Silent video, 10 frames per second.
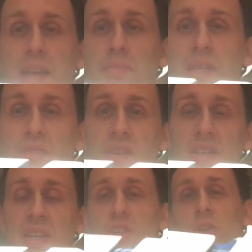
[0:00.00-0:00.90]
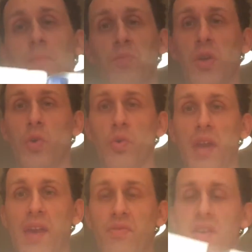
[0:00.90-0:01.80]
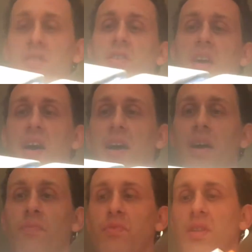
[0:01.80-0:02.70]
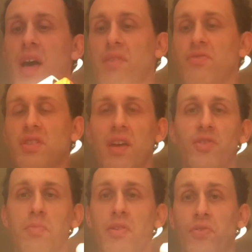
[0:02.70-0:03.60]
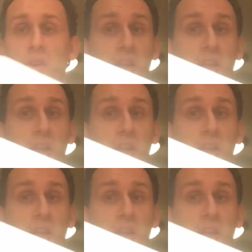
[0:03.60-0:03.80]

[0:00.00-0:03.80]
MC Vintage, who gave this lot of stuff to me free.